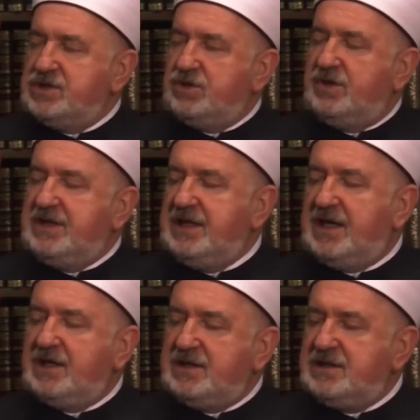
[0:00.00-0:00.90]
So they
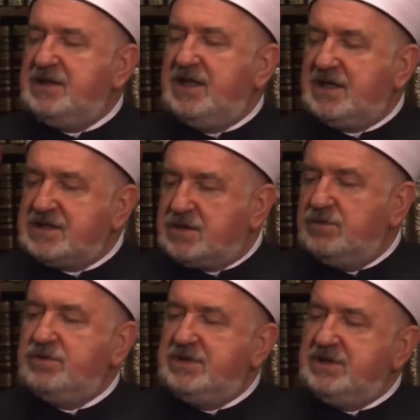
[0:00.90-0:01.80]
are not
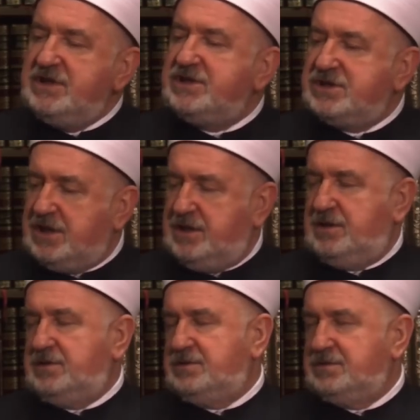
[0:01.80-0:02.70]
excluding each
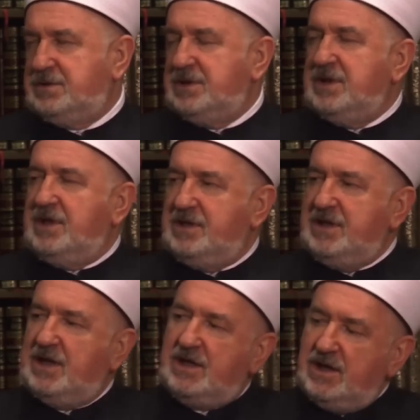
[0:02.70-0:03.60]
other. Mm-hmm.
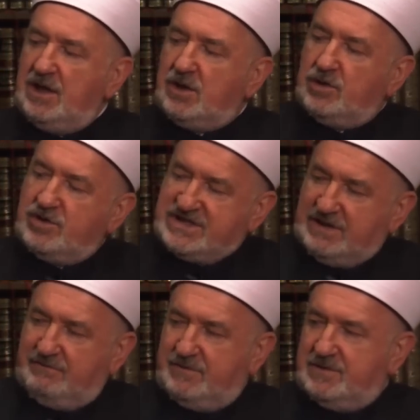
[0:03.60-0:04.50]
They are
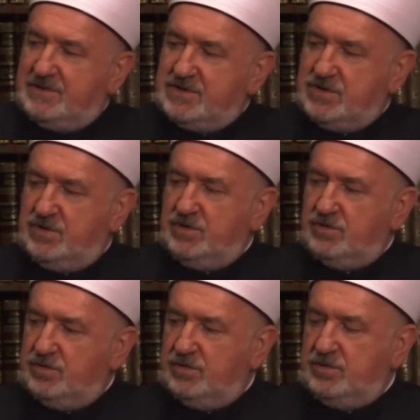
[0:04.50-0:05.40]
inclusive. So
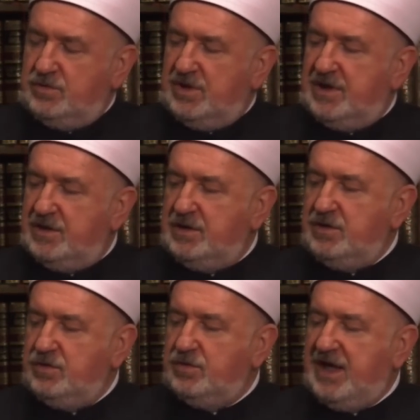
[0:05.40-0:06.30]

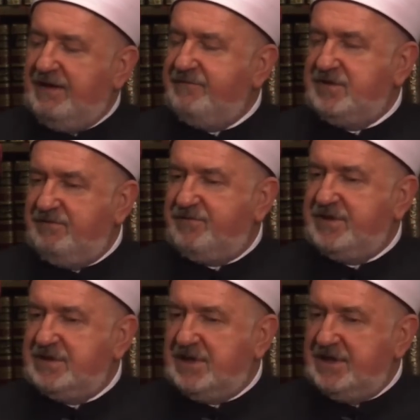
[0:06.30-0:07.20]
you have
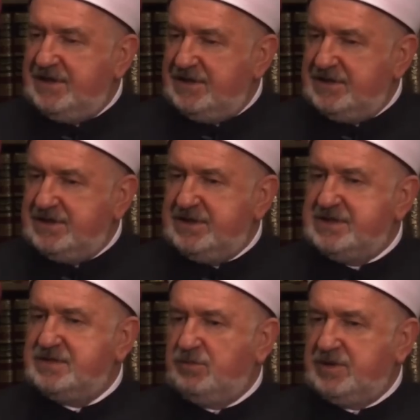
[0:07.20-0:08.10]
different
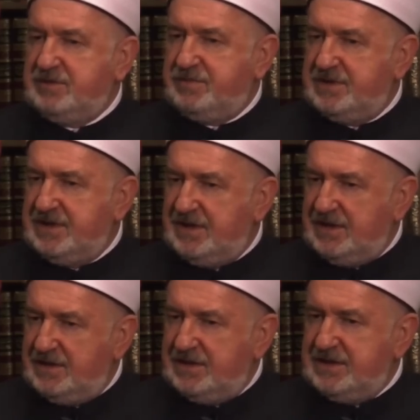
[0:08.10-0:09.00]
identities, multiple
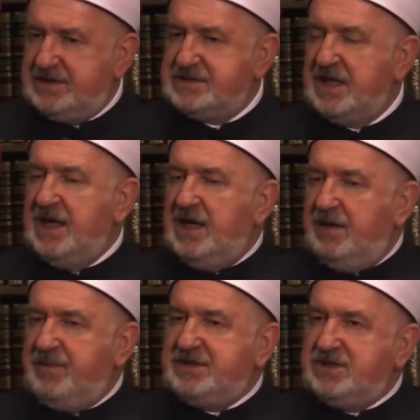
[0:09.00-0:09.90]
identities,
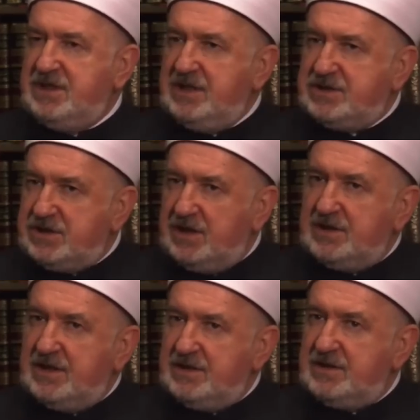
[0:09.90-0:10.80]
but each
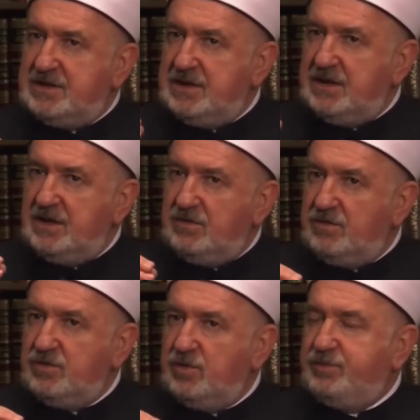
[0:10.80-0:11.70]
identity
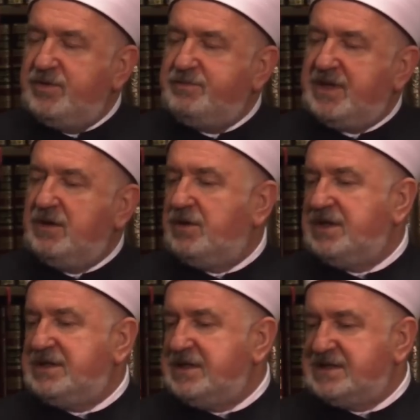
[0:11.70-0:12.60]
you put
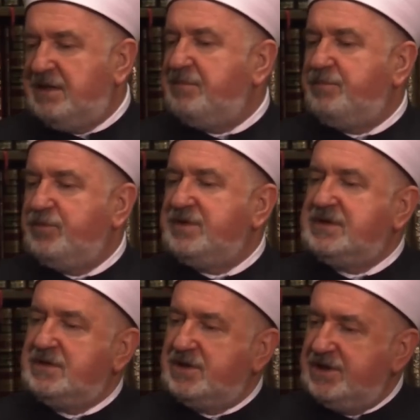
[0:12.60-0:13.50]
priority. Some put
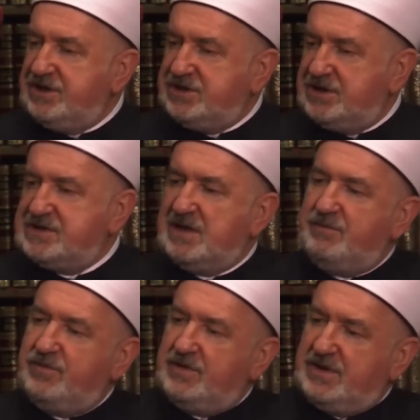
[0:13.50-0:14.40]
religion,
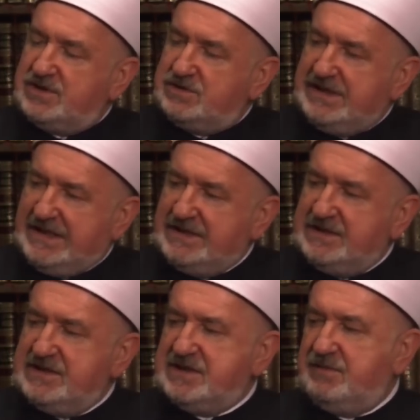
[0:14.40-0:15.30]
some put
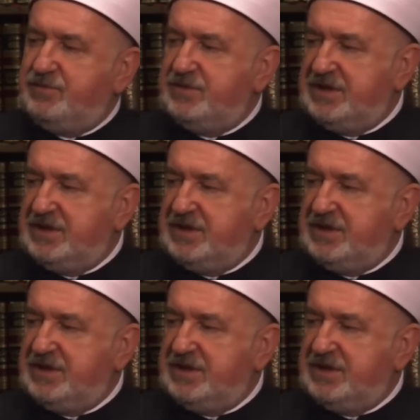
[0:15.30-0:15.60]
nationality, some put